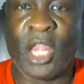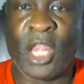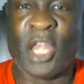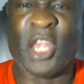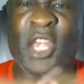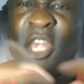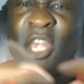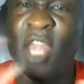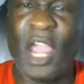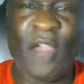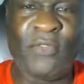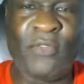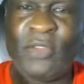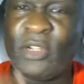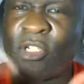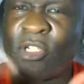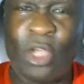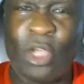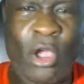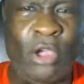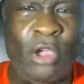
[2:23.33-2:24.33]
never
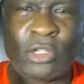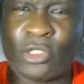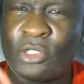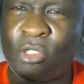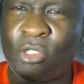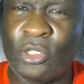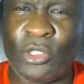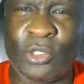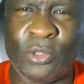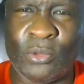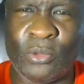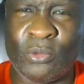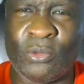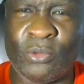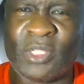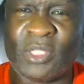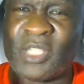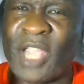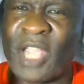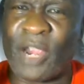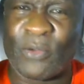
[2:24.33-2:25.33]
talk to you
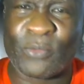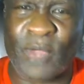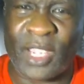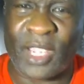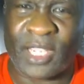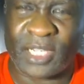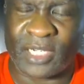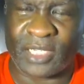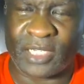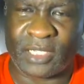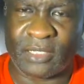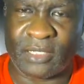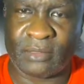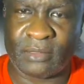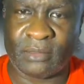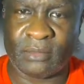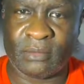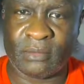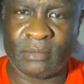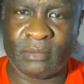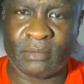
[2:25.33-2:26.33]
directly?
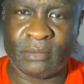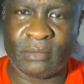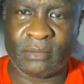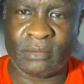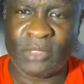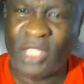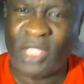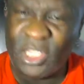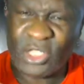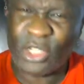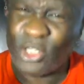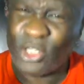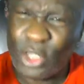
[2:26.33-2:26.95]
These are